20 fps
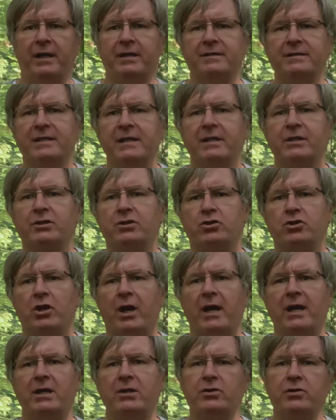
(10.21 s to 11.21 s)
is the
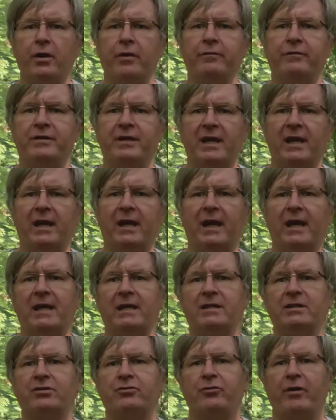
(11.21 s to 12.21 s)
exchange of
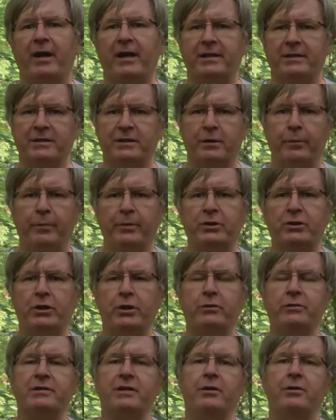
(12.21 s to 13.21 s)
DNA strands to produce